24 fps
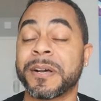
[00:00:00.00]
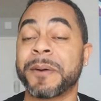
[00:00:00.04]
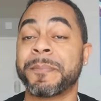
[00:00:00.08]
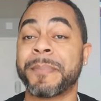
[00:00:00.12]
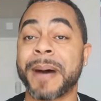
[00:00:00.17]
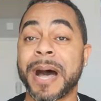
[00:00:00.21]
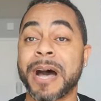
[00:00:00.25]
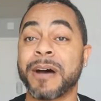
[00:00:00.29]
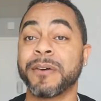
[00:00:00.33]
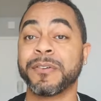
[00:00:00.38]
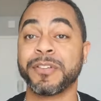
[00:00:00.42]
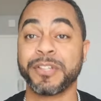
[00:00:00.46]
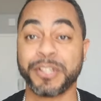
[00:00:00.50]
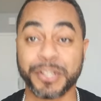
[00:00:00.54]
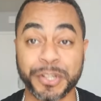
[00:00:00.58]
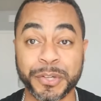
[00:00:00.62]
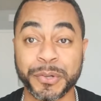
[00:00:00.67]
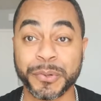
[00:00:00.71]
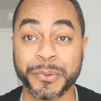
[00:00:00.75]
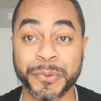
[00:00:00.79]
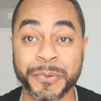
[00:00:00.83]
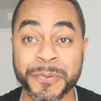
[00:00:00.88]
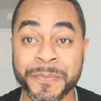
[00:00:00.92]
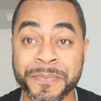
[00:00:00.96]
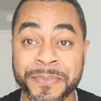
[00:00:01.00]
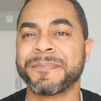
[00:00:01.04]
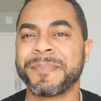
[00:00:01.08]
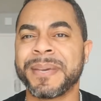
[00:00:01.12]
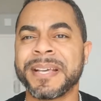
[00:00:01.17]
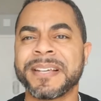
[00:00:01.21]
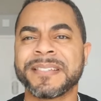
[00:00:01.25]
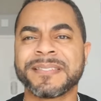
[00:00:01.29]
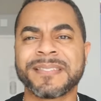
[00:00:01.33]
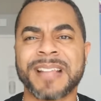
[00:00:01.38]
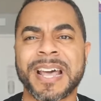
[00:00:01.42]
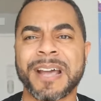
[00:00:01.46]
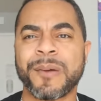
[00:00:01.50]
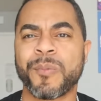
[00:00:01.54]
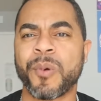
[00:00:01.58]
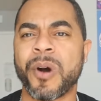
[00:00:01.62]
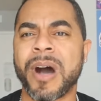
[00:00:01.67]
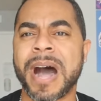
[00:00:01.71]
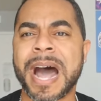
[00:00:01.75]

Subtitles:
about you. Mia's like, well,